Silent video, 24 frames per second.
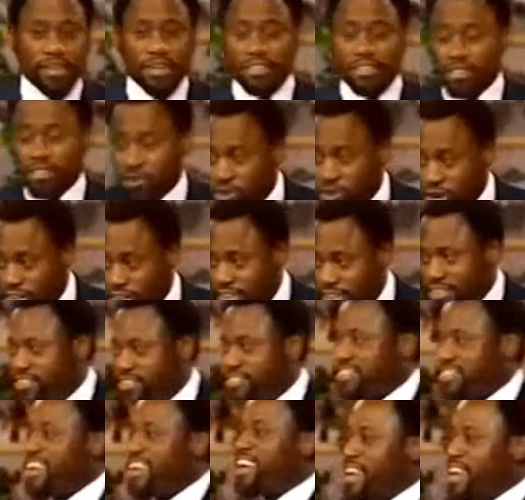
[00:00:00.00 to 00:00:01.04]
The
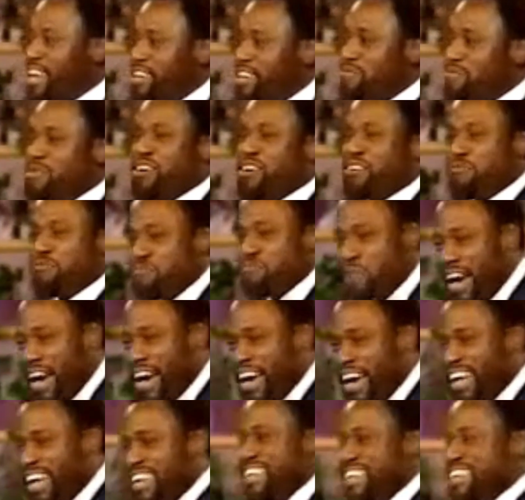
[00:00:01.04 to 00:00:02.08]
greatest enemy of
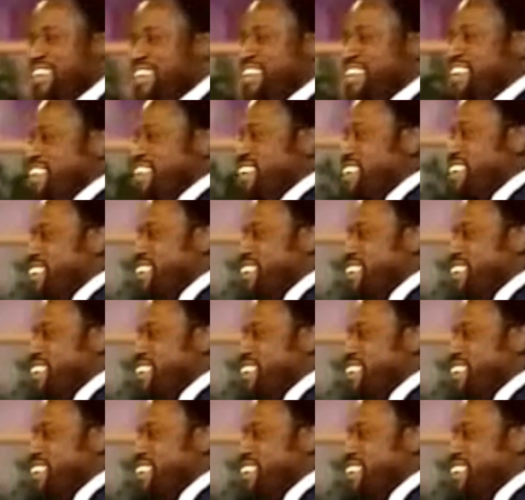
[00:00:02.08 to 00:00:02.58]
man